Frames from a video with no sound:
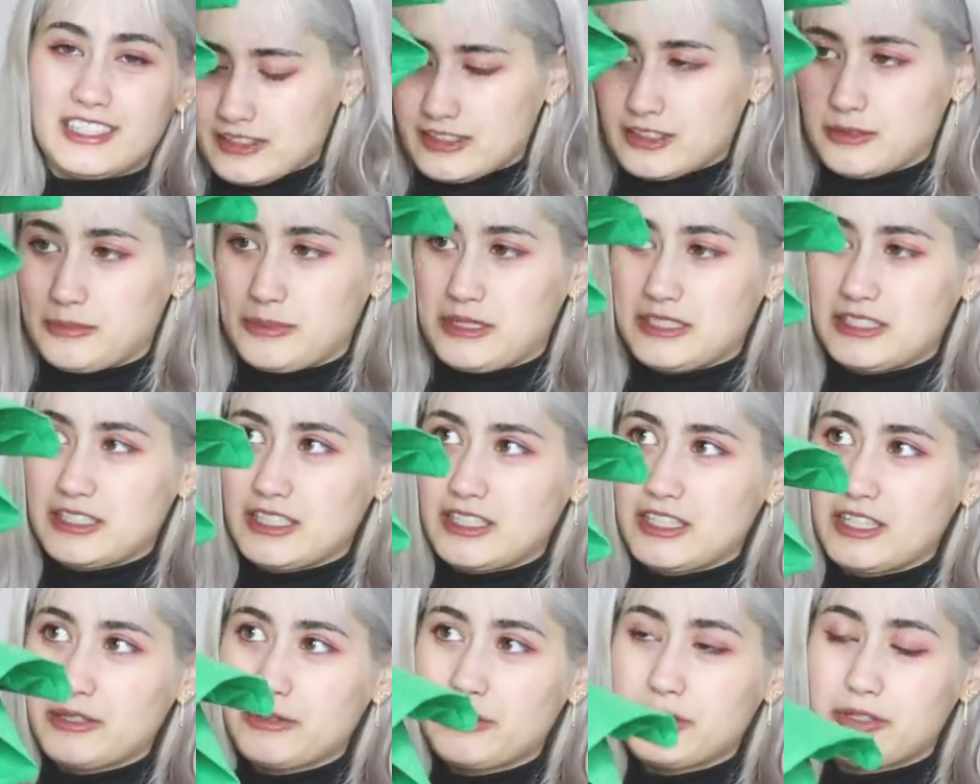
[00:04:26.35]
So
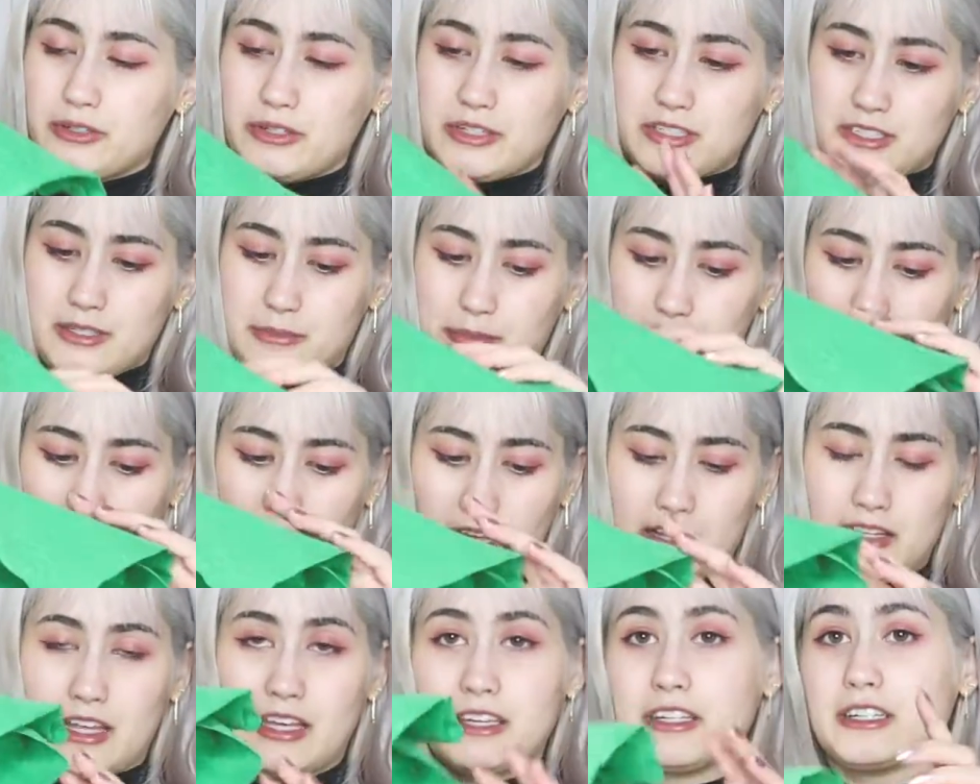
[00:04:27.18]
basically we're going to
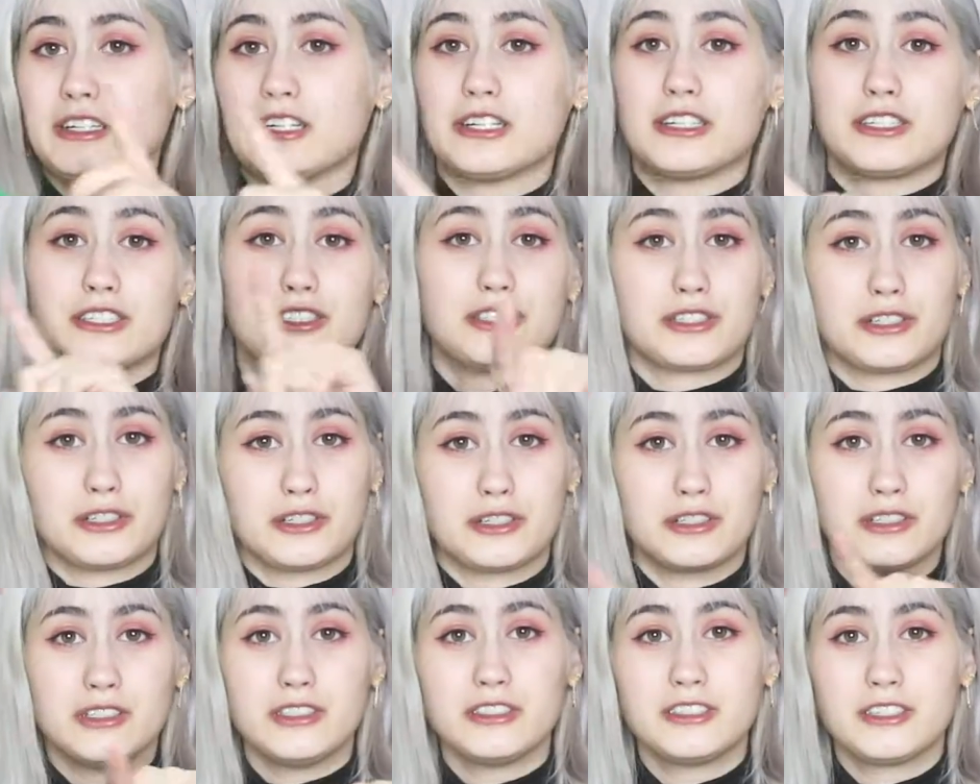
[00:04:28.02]
make like a
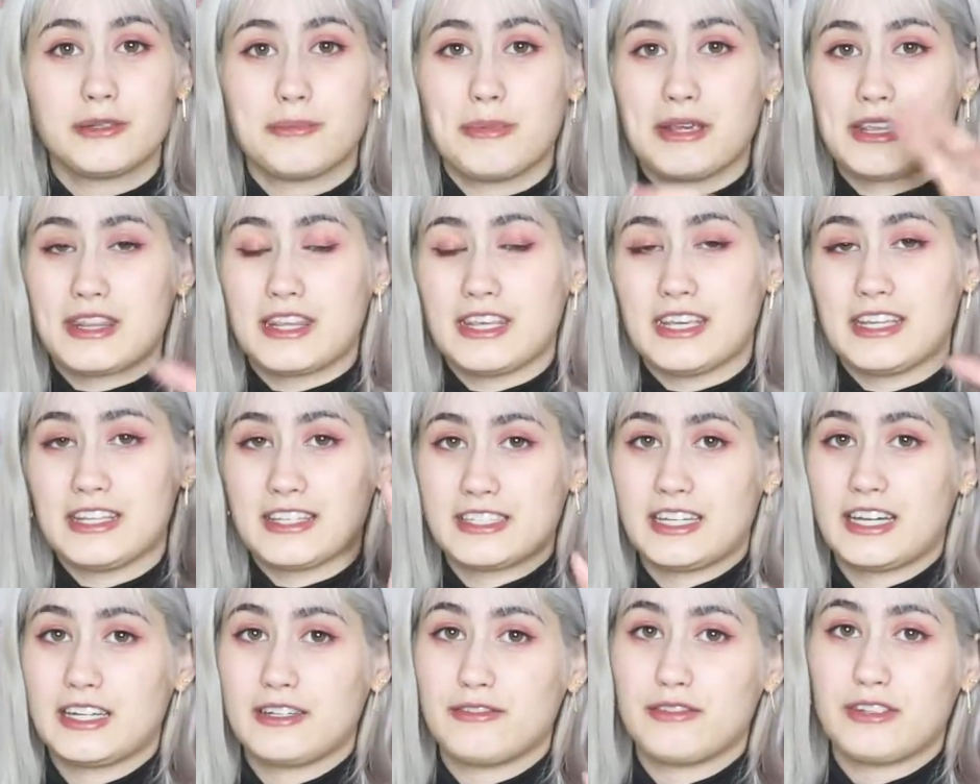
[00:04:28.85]
circle to make the
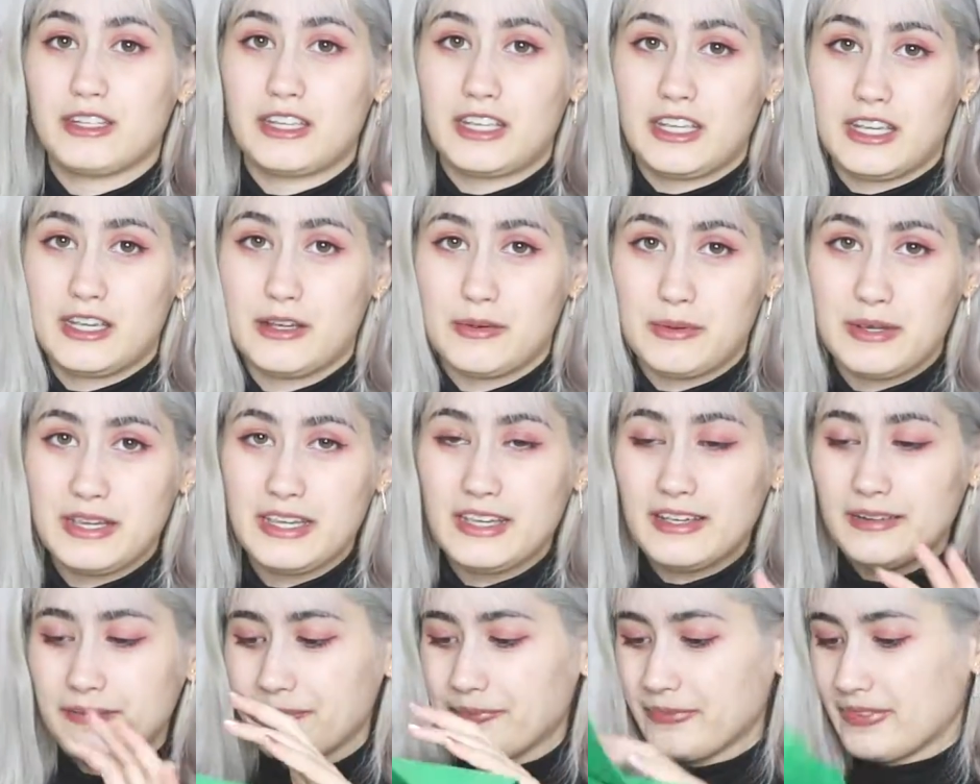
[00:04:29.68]
inside of the
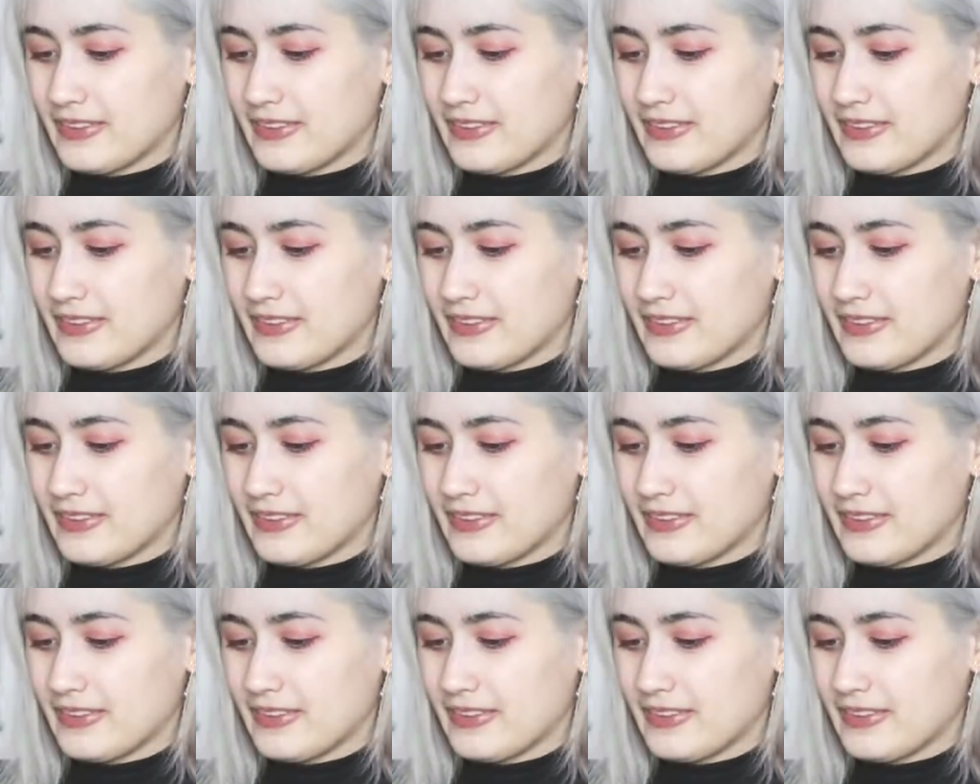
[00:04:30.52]
kiwi.